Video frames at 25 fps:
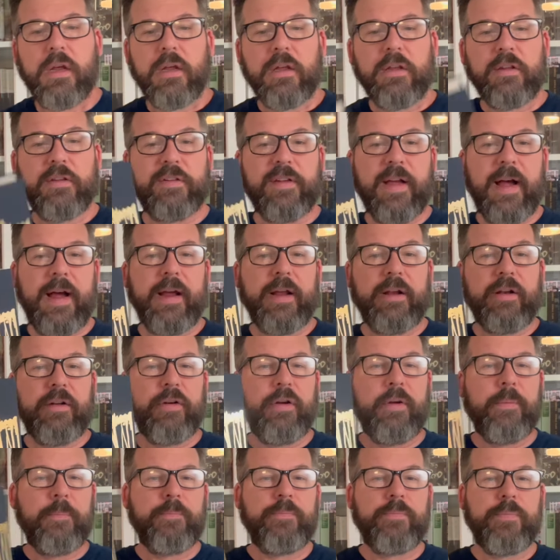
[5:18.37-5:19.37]
signed
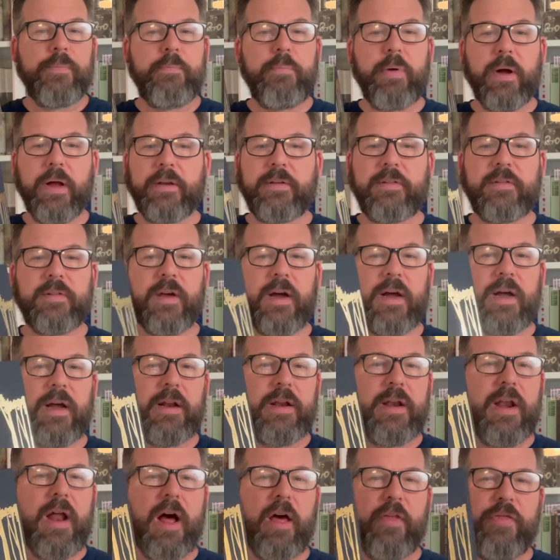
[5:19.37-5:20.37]
but uh,
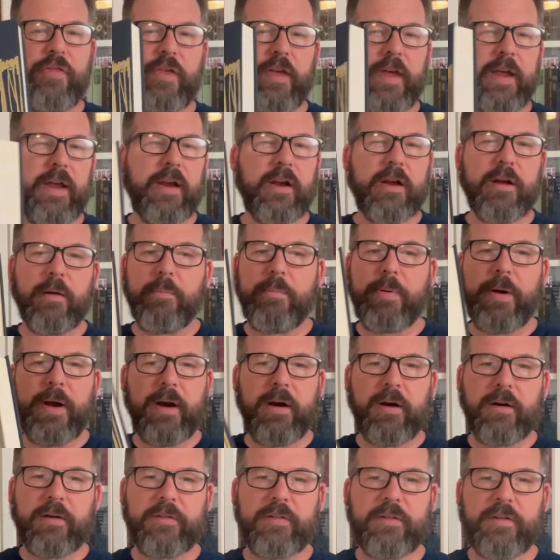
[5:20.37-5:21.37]
nothing
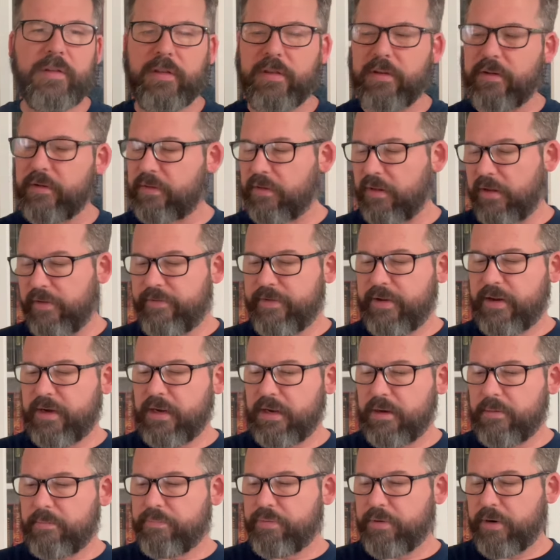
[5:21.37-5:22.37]
compares to this
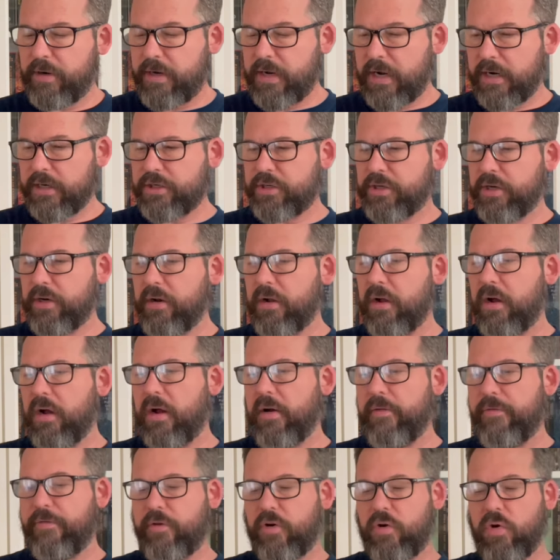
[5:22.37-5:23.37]
Lividian production,
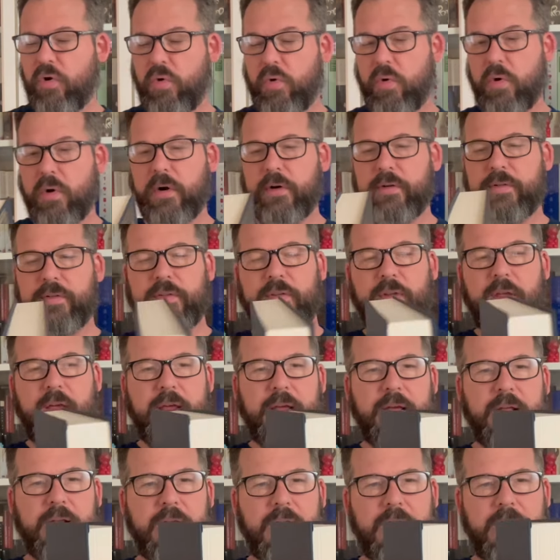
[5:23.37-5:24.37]
of course.
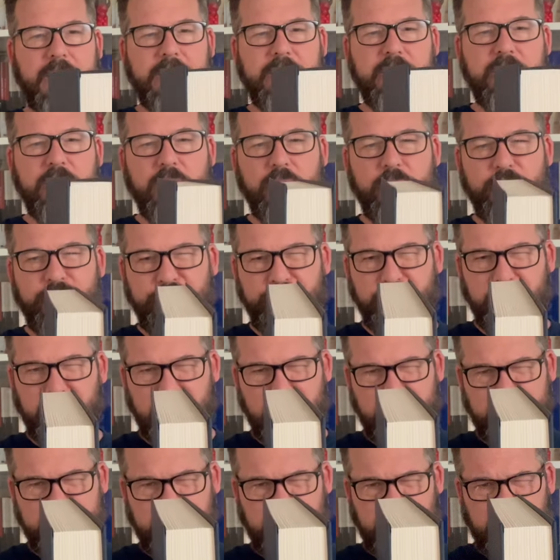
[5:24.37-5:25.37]
And I know
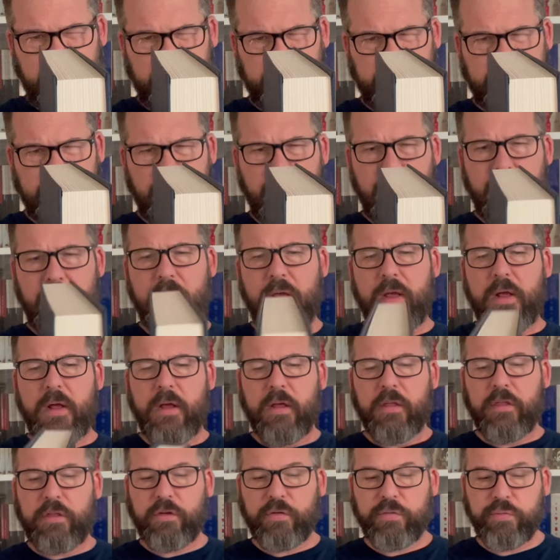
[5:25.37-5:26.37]
Philip is
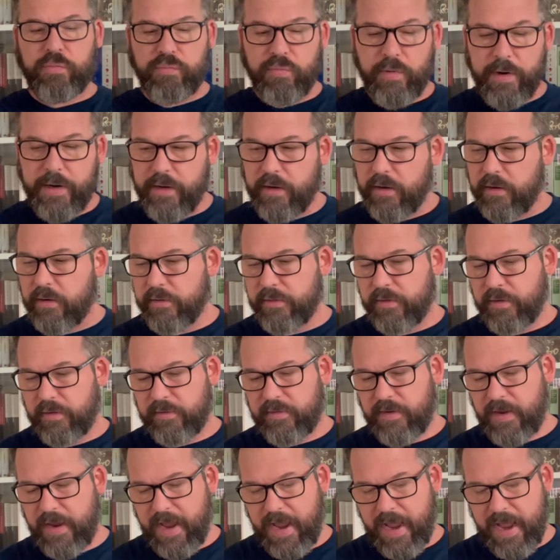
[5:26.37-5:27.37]
thrilled
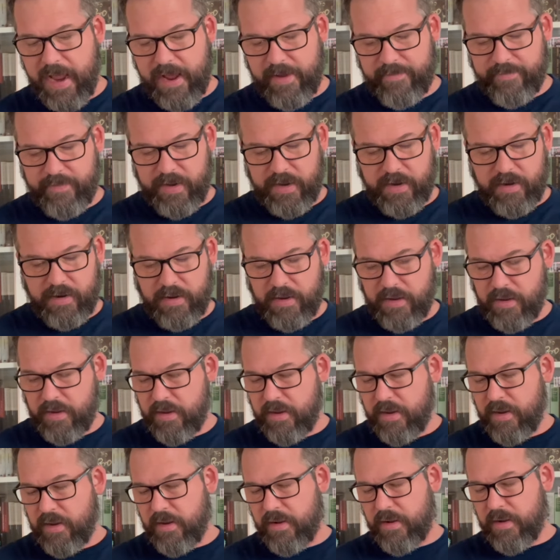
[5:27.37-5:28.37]
to have it
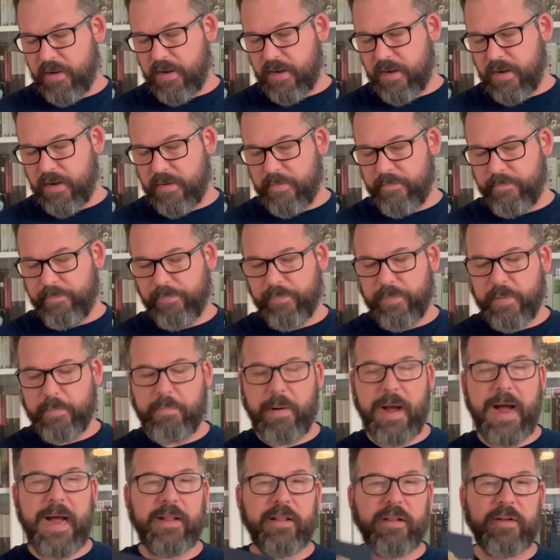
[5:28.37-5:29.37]
um,
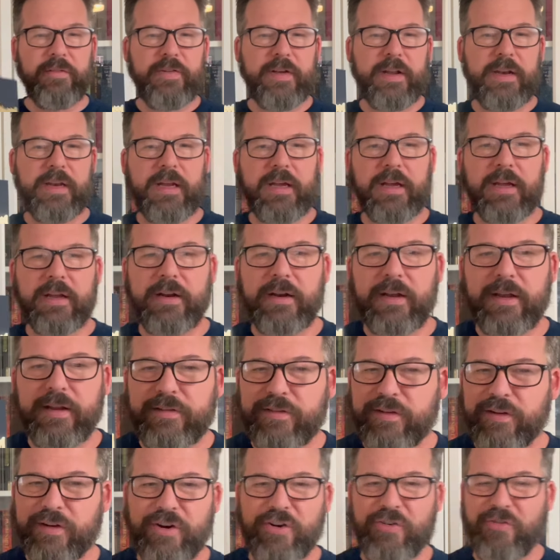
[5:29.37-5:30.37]
by Lividian.
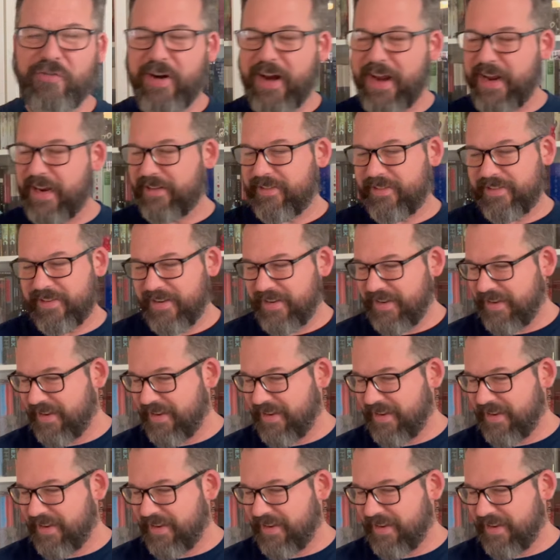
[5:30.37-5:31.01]
It's a great,